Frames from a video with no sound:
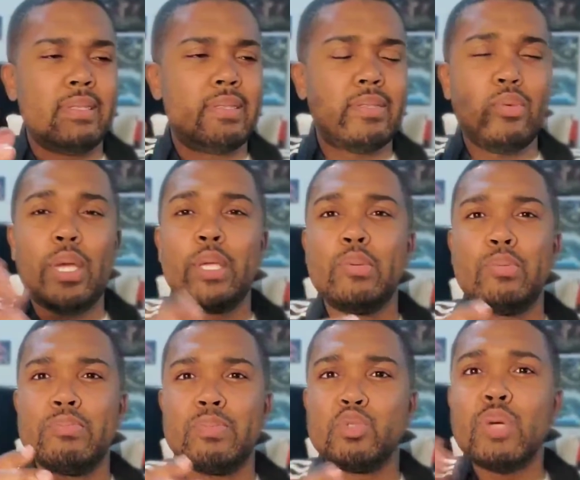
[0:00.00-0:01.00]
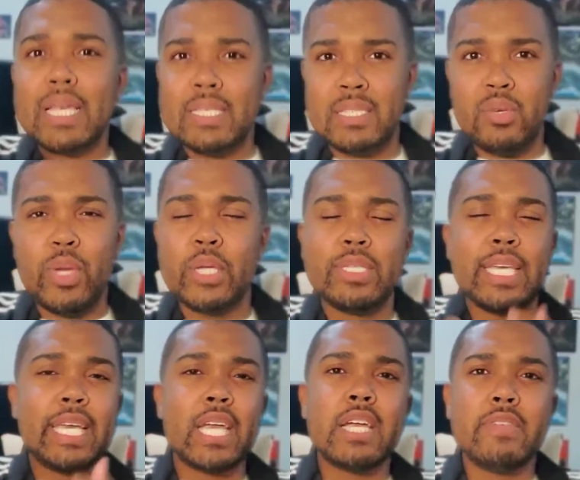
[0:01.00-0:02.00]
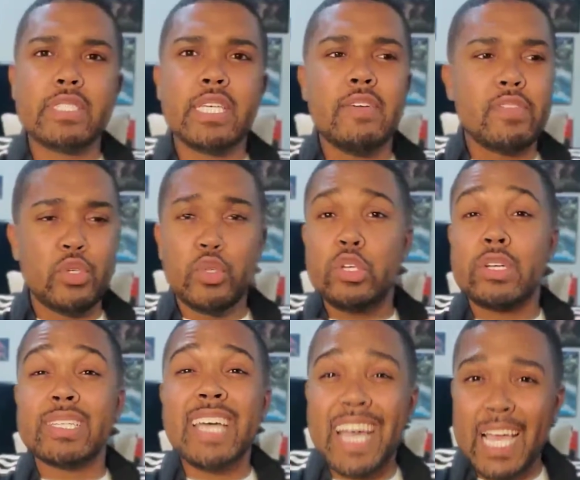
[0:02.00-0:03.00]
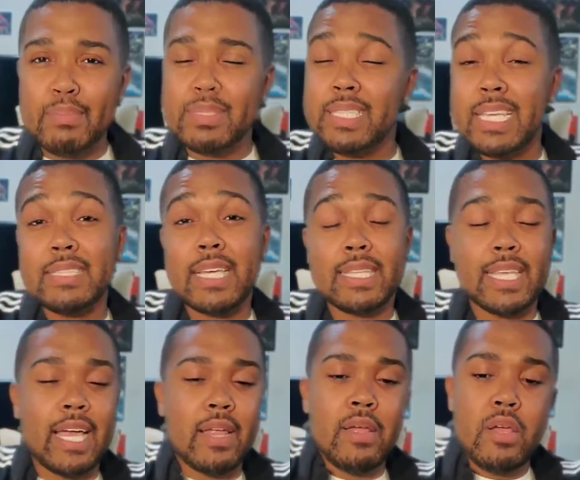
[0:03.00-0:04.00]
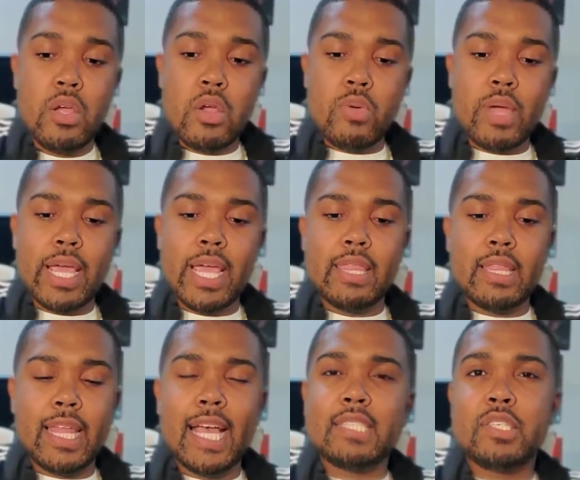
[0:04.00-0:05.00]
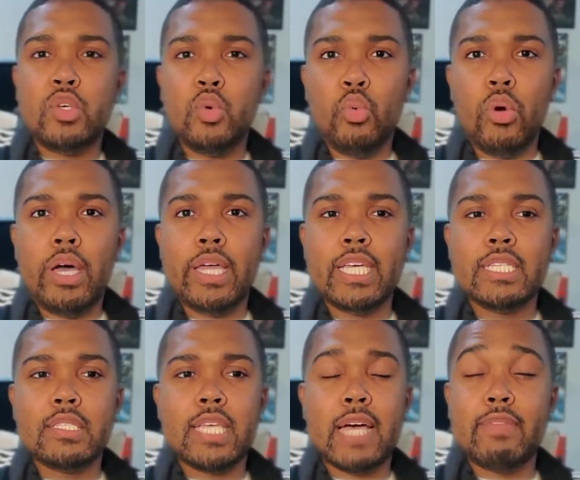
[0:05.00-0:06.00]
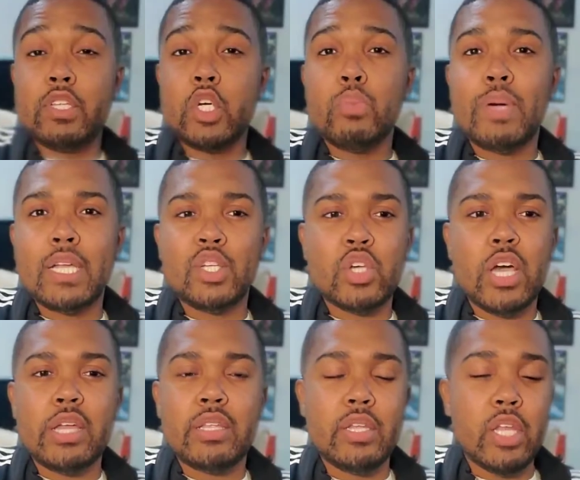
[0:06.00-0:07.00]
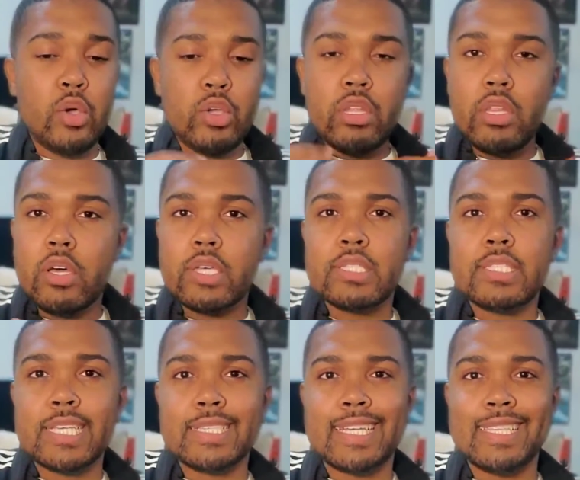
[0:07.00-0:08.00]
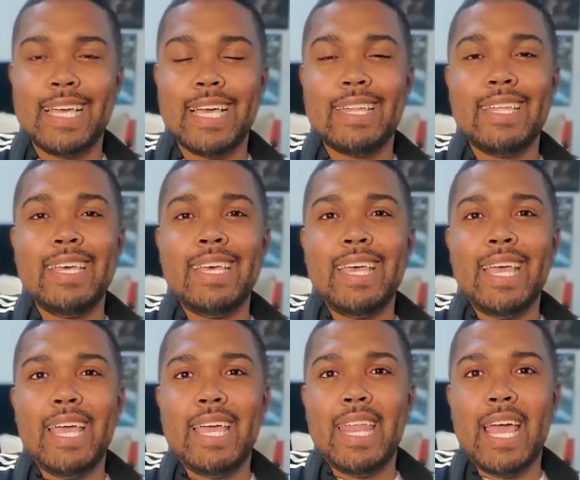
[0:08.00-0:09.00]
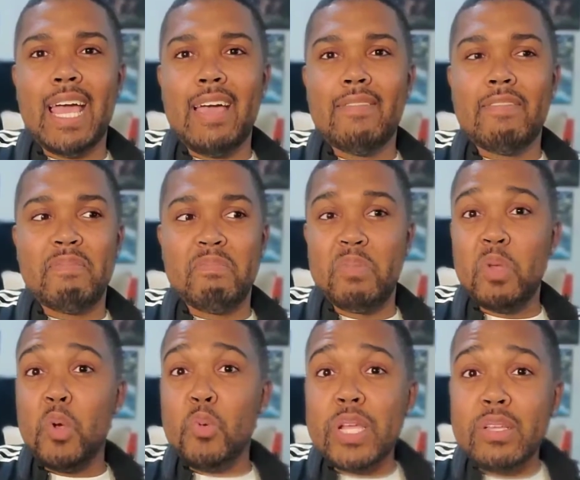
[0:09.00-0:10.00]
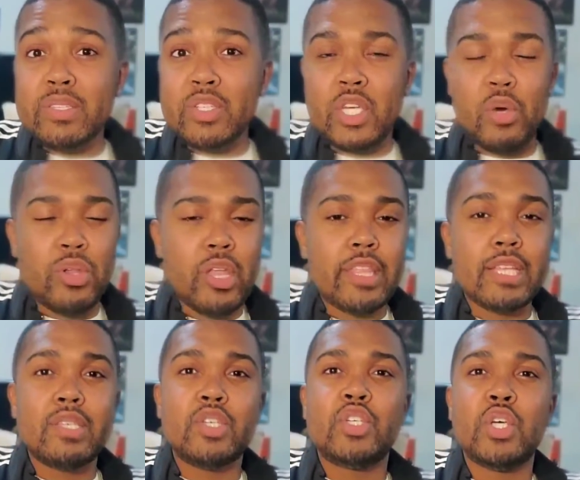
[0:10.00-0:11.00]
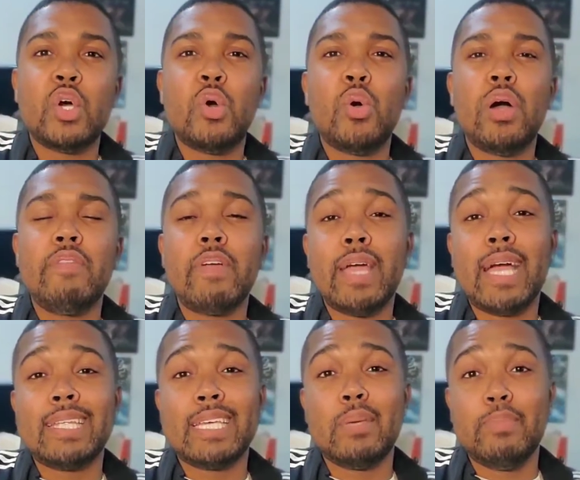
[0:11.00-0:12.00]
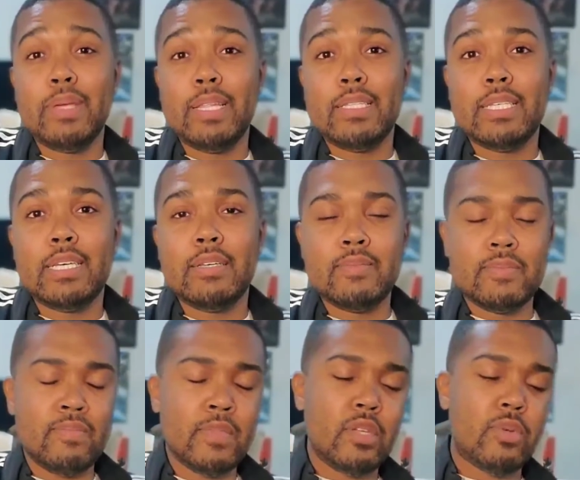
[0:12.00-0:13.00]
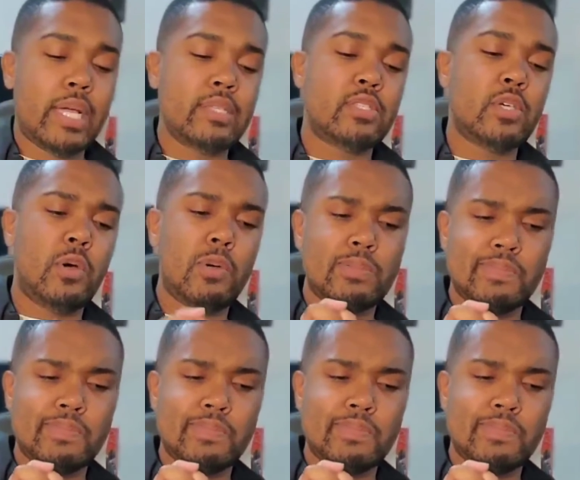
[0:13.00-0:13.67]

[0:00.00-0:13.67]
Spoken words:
the way you dress, the way you take care of yourself, do you know your types, things like that, right? And the last thing you want is to have a dope headshot, to know your looks and things like that, and have no reel to show, nothing to show of your acting ability, right? So